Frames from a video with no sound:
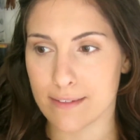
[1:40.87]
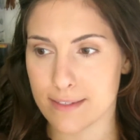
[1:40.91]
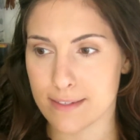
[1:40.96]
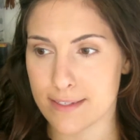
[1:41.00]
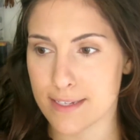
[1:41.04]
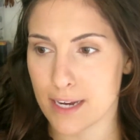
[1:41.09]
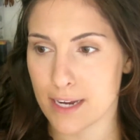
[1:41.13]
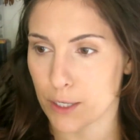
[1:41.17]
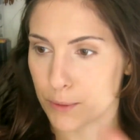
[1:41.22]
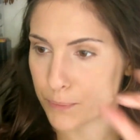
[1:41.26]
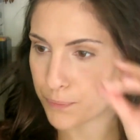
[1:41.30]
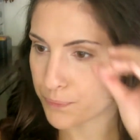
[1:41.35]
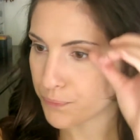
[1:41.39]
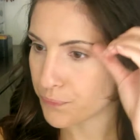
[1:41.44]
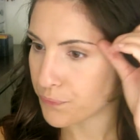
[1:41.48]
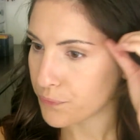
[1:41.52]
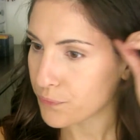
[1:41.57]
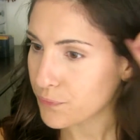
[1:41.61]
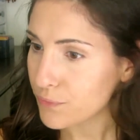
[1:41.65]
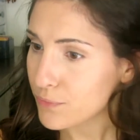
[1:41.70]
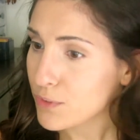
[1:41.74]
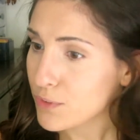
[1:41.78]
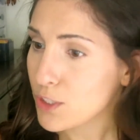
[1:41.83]
So
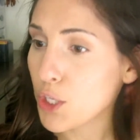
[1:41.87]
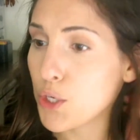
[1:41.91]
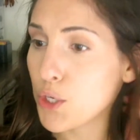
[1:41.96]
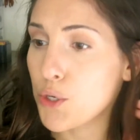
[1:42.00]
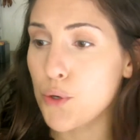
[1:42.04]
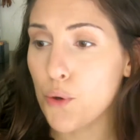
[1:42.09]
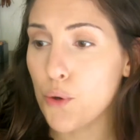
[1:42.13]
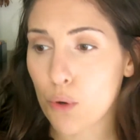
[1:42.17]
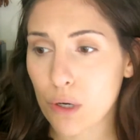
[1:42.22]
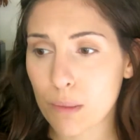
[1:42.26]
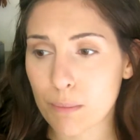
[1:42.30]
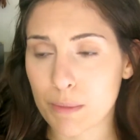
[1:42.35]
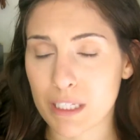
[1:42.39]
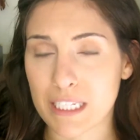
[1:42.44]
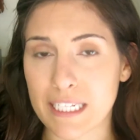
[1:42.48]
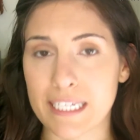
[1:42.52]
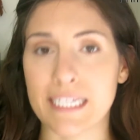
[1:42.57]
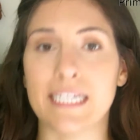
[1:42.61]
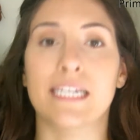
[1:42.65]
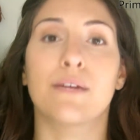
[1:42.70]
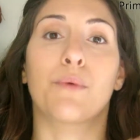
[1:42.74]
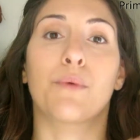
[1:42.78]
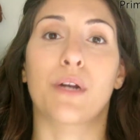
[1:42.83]

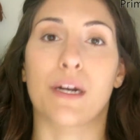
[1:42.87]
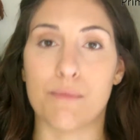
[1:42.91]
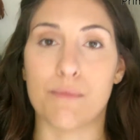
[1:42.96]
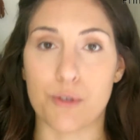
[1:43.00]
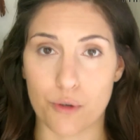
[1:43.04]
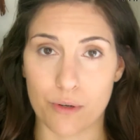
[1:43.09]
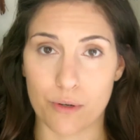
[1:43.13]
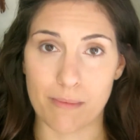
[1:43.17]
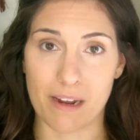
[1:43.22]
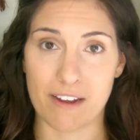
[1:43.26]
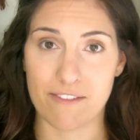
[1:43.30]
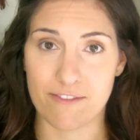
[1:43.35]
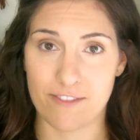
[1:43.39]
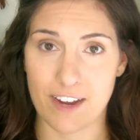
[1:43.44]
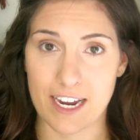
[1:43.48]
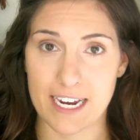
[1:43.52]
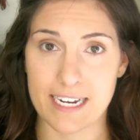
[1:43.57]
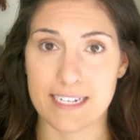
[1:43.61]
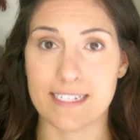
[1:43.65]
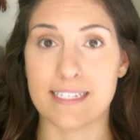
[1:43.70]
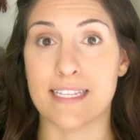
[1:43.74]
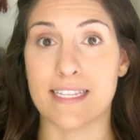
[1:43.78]
Normally, when I'm doing my face,